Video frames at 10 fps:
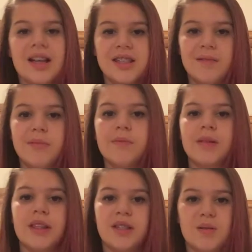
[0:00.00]
summer,
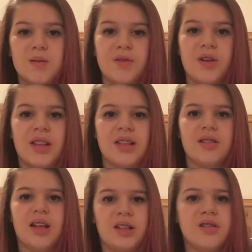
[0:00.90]
but the summer before then,
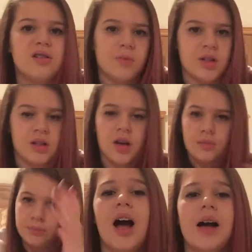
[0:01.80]
so like 2 summers ago.
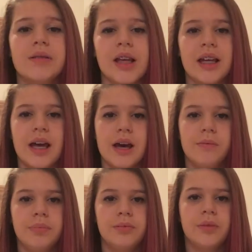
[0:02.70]
I was at
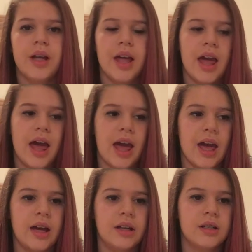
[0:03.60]
camp,
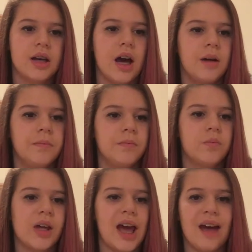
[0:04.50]
and
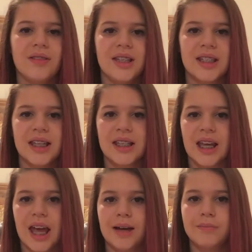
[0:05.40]
we had these things at
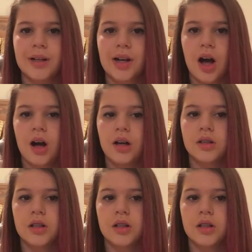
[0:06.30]
camp called